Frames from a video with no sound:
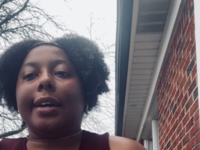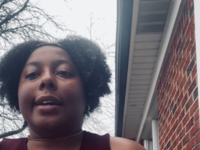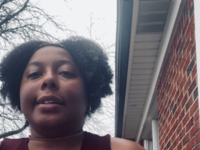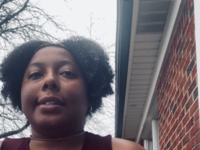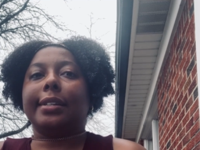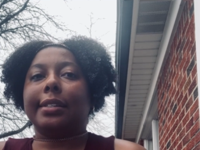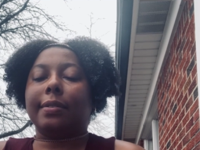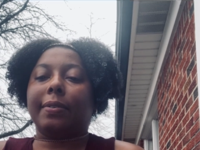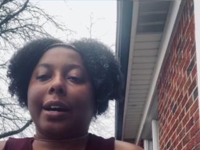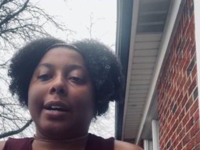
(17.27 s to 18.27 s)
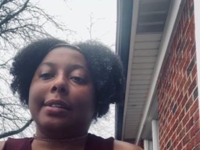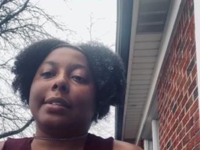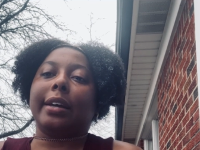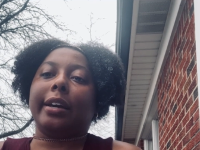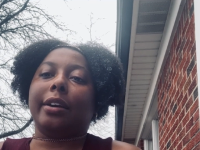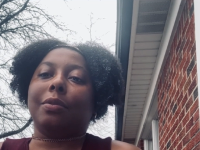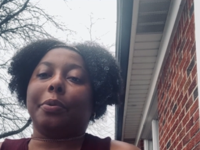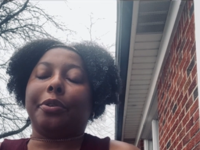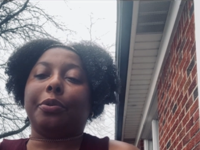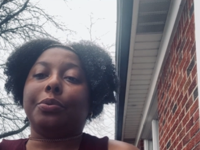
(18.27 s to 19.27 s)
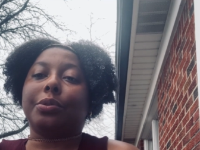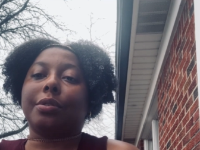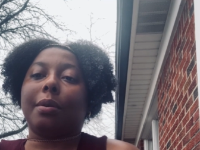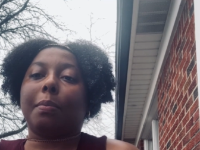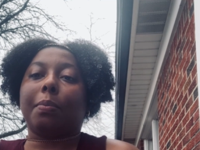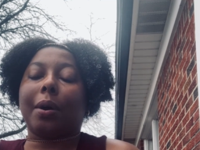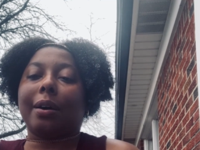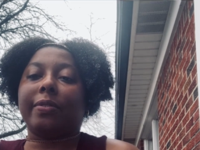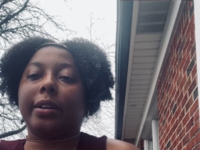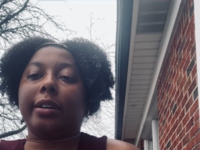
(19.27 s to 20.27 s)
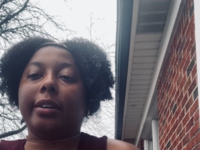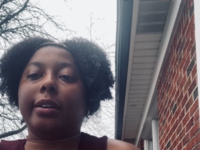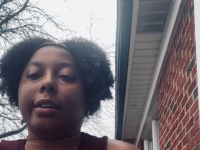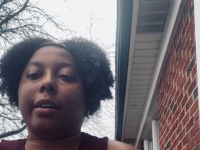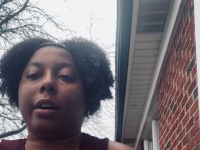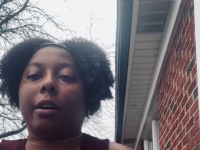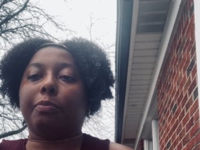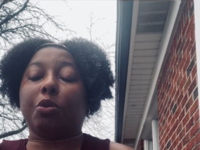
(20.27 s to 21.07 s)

incentivize and reduce poverty um,